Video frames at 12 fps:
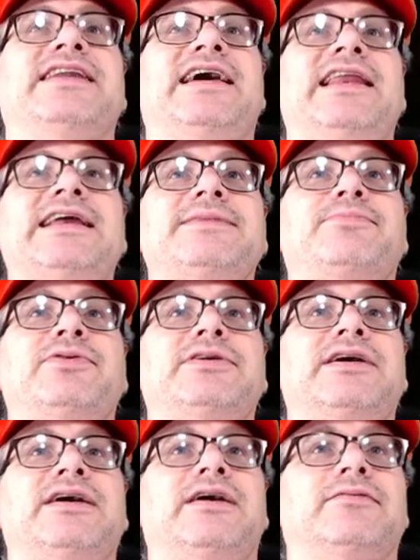See, and I like to
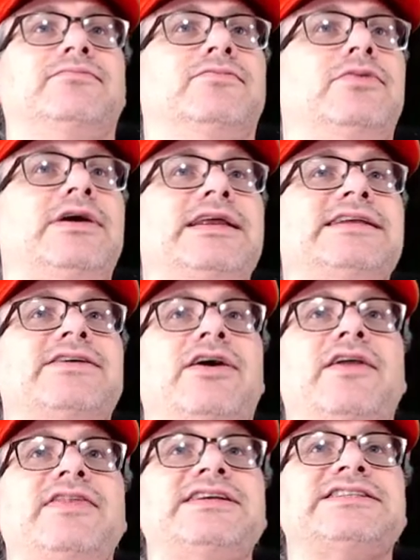put, uh, what is
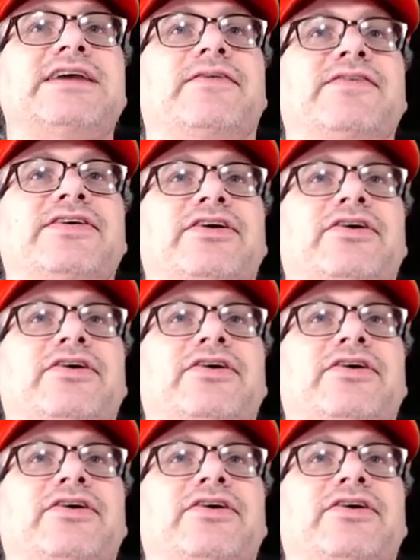all this stuff